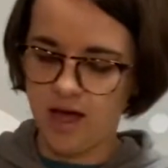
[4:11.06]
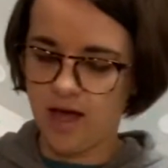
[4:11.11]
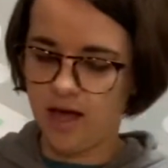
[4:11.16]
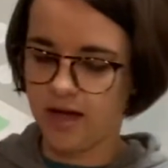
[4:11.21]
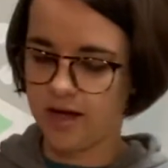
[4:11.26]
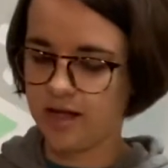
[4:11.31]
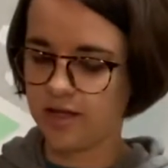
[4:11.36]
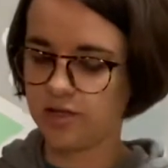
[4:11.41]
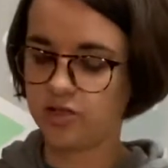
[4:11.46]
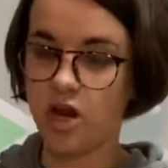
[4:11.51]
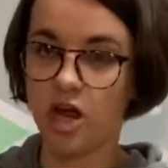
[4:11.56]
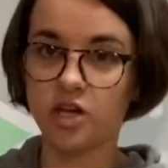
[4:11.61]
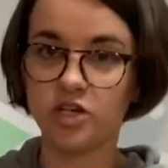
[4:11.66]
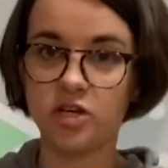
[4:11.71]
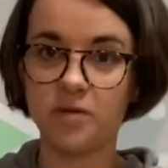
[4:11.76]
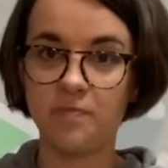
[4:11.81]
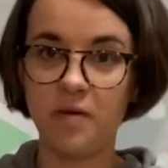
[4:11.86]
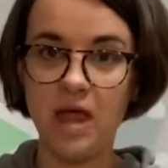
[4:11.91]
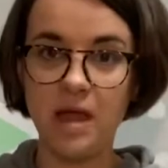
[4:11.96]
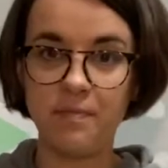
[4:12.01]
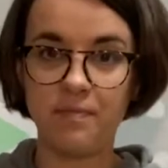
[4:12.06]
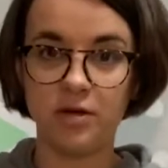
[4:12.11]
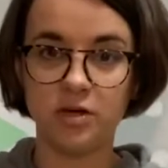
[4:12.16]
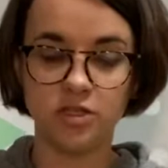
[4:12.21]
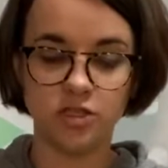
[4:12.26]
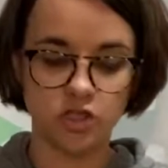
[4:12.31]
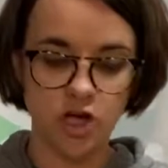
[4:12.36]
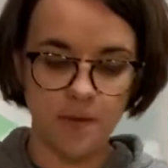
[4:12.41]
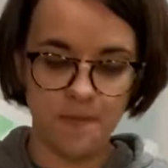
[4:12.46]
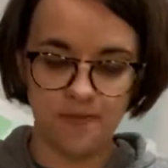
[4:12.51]
Construction paper
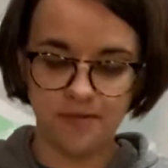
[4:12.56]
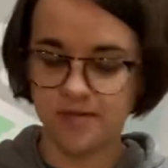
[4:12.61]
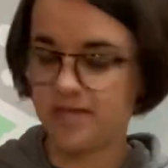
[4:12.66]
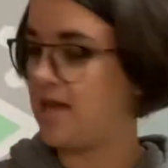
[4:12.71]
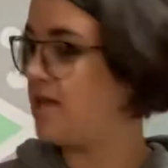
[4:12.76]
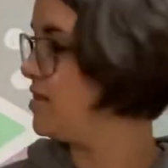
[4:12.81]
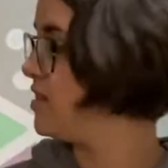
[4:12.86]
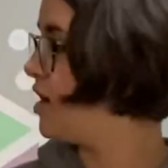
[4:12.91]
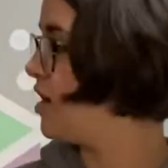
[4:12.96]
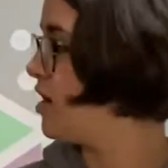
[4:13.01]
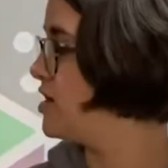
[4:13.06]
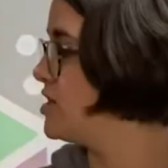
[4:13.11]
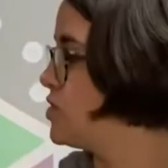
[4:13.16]
strips in there as